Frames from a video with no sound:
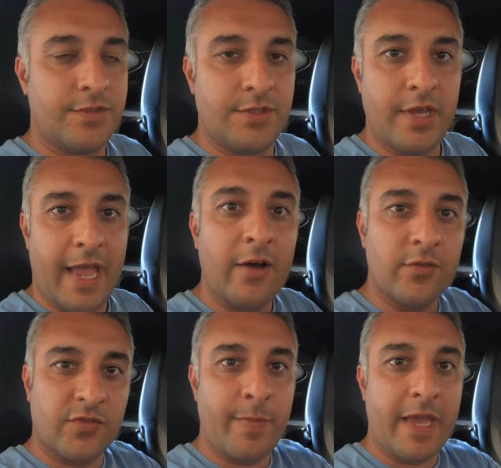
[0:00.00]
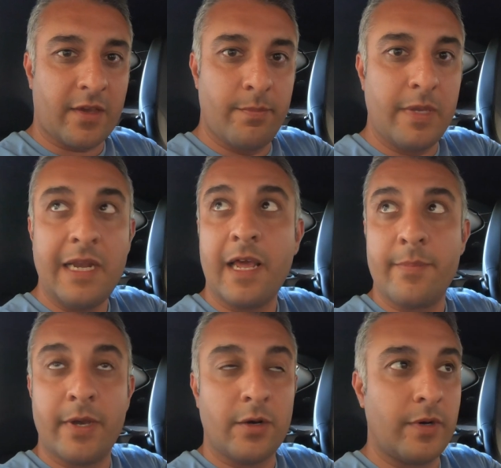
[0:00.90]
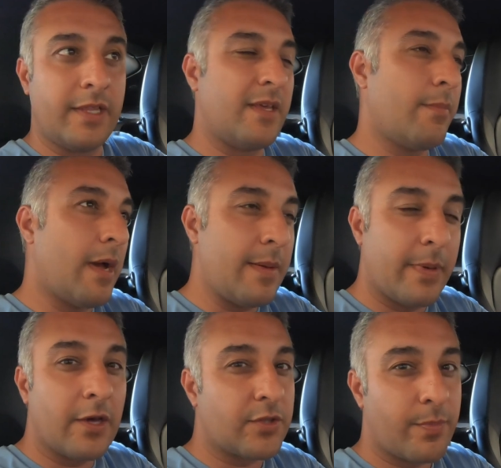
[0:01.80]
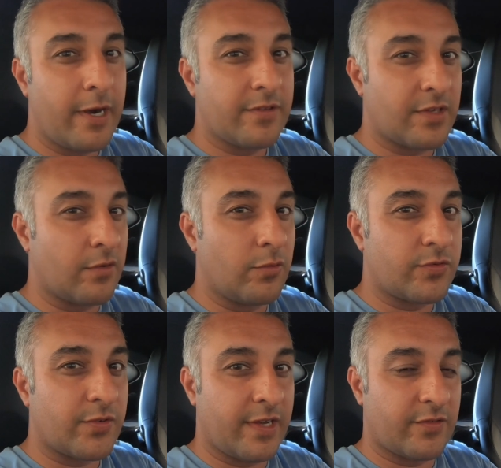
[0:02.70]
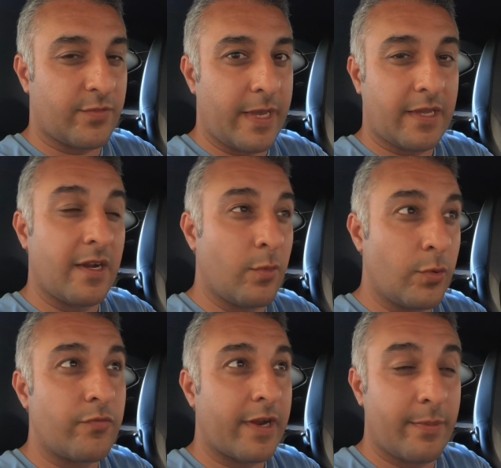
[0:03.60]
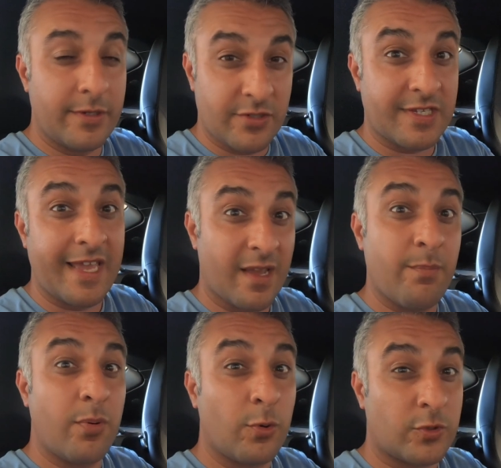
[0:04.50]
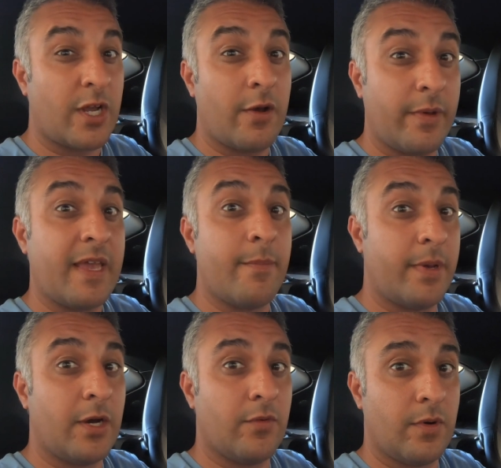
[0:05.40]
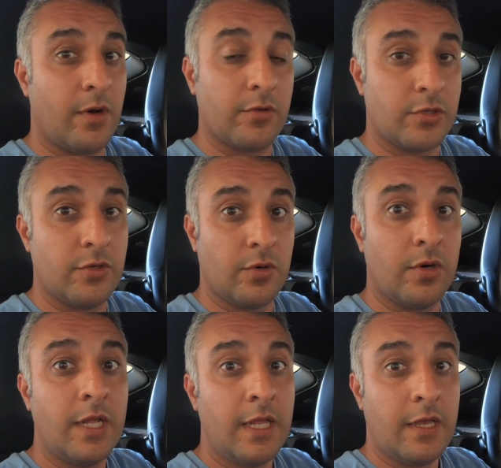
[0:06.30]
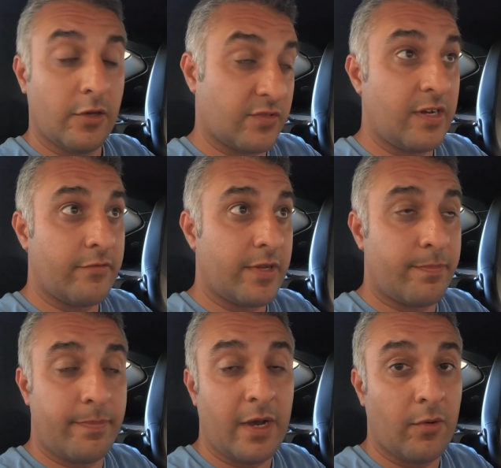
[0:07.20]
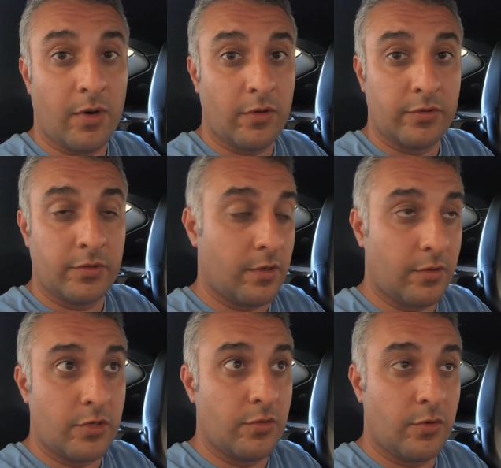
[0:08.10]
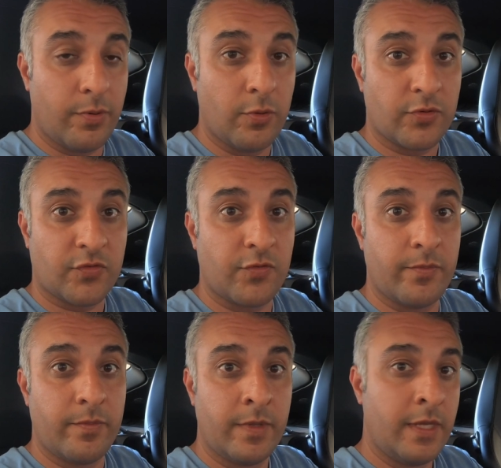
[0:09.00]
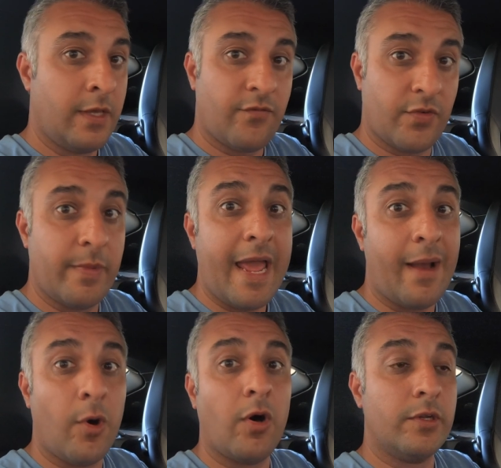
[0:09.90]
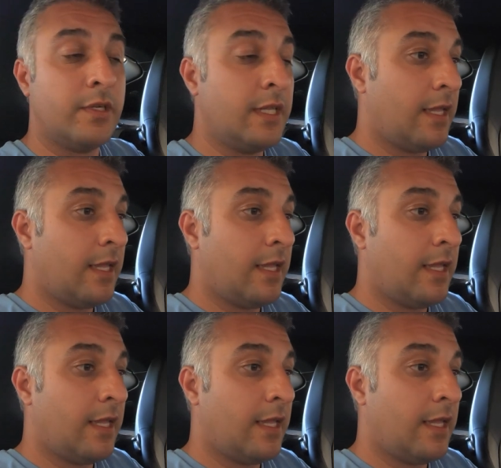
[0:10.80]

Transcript: the out of spec Meyle belt, and there may be other brands that are also out of spec, and I would recommend just getting a Porsche OEM belt on your auxiliary belt on your Porsche from now on.